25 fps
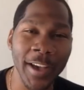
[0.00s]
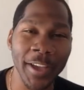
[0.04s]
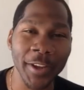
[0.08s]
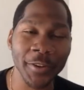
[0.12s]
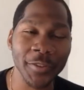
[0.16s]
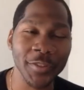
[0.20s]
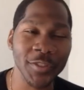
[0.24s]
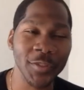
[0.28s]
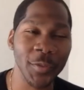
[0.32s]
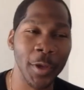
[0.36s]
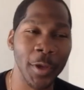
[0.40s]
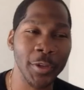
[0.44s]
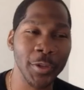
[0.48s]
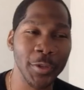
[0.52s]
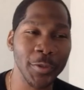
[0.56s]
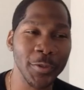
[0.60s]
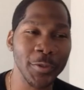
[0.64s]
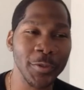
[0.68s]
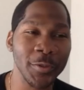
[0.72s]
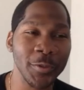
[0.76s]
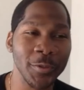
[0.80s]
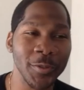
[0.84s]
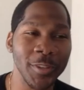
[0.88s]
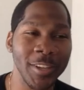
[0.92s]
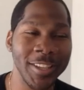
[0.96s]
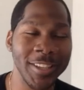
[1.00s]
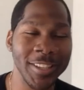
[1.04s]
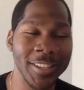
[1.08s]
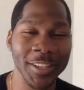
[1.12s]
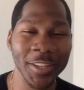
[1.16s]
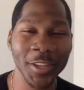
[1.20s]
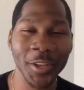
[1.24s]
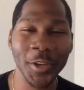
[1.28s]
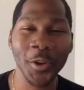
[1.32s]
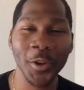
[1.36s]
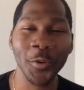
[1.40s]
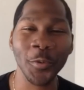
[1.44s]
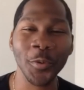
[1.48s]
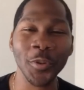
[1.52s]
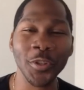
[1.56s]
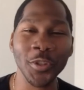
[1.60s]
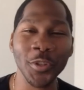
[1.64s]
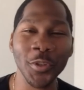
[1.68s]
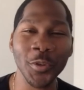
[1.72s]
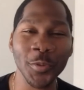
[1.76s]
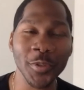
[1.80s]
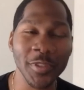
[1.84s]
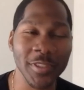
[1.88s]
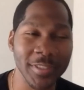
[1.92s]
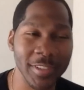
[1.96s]
So I knew when you
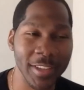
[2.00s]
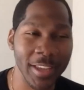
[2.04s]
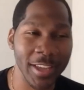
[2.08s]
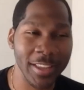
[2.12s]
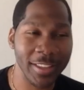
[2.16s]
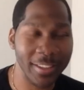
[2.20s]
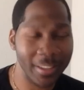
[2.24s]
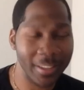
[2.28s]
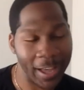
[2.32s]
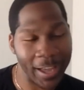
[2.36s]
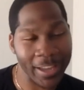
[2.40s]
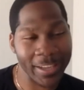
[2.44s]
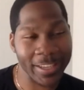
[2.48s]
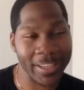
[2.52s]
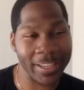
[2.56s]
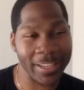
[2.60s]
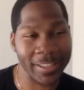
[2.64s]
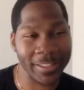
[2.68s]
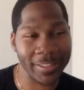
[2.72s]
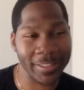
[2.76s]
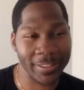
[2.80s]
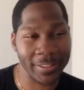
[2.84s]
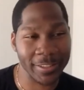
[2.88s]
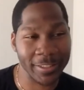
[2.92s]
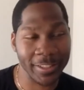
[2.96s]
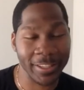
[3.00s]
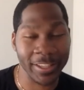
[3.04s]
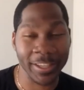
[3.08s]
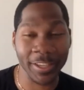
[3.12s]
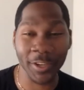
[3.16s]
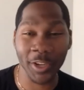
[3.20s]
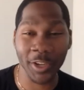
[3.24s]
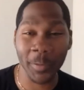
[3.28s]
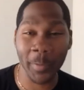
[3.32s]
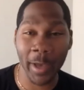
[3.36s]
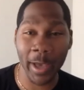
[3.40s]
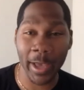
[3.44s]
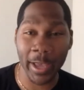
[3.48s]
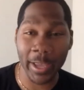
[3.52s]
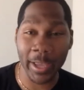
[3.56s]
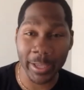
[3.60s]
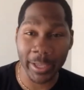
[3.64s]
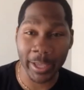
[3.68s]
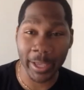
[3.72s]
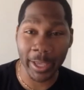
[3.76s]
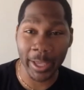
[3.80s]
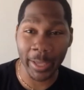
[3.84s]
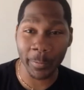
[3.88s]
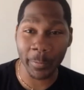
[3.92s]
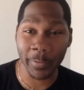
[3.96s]
were saying like, I needed to get on my A
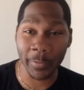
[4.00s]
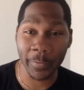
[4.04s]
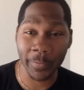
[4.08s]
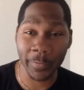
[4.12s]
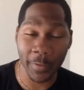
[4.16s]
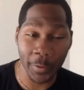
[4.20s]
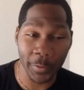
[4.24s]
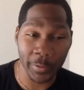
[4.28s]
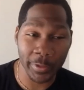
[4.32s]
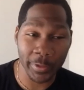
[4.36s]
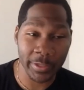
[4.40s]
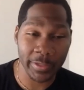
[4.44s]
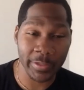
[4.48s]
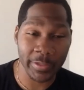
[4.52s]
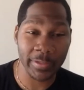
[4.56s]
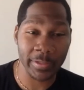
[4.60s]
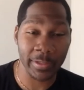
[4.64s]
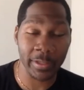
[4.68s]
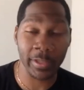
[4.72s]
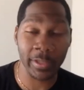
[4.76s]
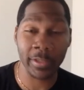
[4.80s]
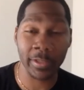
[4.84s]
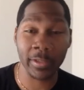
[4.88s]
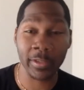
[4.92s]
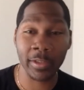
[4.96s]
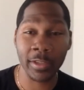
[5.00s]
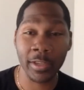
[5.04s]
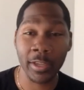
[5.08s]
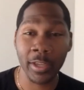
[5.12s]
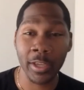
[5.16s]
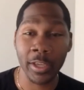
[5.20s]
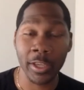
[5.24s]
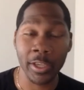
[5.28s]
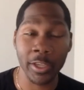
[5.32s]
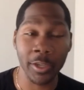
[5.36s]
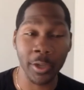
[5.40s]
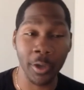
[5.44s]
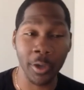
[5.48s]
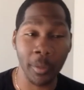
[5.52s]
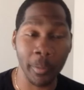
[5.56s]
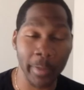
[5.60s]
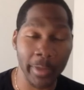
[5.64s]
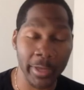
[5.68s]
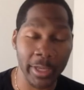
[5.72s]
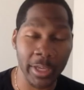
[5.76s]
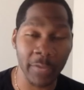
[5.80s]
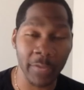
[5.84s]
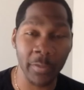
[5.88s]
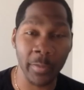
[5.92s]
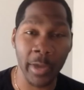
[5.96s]
game and focus and, make
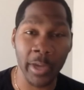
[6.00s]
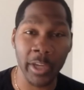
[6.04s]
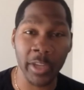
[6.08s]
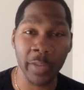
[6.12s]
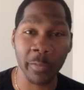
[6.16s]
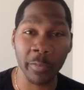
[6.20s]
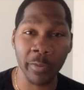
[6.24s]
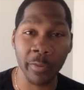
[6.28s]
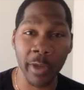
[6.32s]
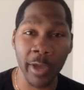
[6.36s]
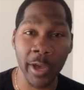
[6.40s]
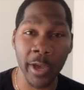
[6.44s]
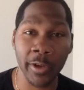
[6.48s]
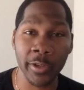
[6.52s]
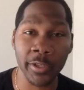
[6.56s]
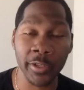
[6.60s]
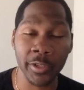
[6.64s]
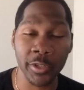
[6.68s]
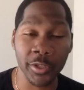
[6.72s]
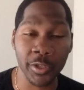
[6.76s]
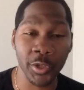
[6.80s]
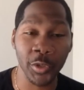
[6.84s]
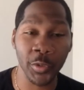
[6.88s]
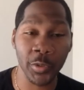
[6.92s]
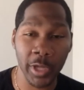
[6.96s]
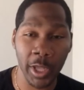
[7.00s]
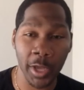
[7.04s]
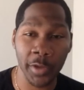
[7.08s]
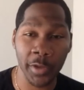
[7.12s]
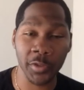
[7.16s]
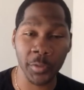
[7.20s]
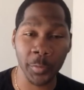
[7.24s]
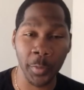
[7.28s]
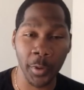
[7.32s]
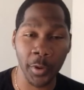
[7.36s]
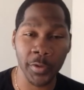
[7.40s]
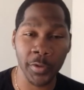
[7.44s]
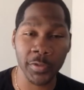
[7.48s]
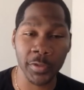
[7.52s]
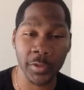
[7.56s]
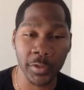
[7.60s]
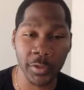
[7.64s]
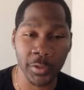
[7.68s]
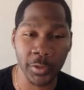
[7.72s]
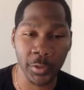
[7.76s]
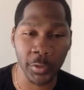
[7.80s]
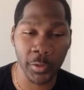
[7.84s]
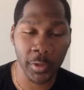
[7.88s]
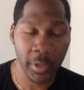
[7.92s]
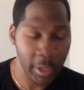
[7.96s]
everybody proud and do what I was supposed to do,
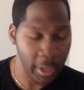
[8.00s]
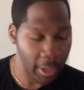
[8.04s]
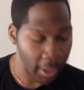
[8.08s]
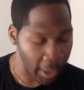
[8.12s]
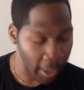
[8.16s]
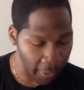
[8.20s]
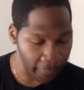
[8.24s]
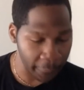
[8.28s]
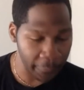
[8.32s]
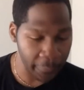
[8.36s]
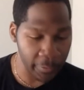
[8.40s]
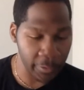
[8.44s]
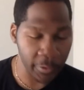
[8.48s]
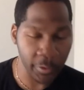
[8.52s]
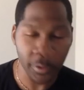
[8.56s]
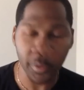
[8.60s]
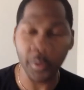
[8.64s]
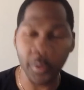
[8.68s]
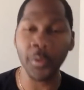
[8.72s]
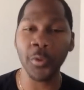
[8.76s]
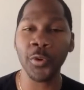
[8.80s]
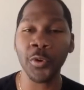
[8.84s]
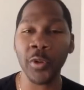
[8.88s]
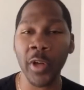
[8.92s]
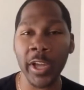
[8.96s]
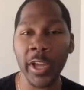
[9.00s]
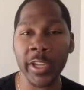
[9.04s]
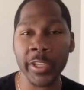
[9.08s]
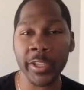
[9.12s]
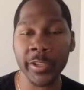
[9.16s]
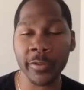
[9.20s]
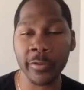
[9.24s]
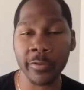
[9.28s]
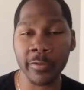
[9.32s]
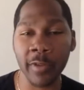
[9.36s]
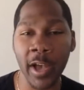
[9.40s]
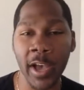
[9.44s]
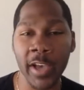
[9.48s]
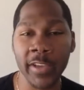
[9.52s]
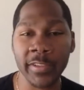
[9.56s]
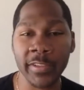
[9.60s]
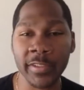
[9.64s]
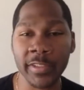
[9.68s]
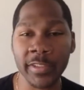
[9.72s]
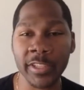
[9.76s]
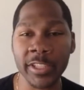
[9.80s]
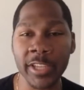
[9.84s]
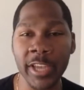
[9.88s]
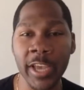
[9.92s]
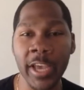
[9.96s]
I figured, cool, I need to rise to the
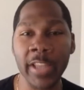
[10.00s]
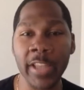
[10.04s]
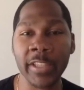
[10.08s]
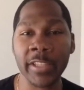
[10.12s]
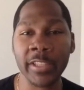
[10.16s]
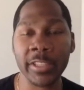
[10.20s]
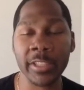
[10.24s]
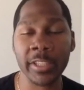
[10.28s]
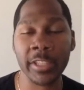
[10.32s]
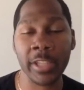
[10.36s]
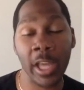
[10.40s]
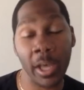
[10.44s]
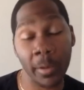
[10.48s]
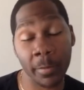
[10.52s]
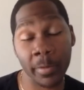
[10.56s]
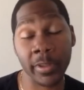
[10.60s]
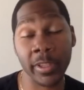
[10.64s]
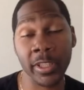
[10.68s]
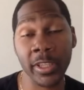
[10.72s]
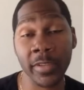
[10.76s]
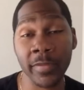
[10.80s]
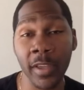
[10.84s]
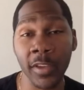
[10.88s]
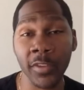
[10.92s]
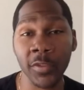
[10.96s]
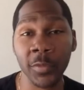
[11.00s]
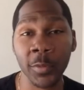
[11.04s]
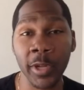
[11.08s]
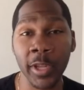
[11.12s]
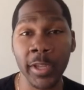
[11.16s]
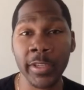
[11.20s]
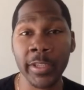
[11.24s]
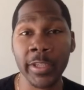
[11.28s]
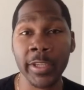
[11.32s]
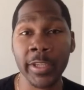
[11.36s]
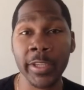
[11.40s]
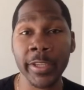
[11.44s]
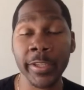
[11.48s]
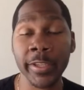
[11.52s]
challenge, and I believe that's what I did.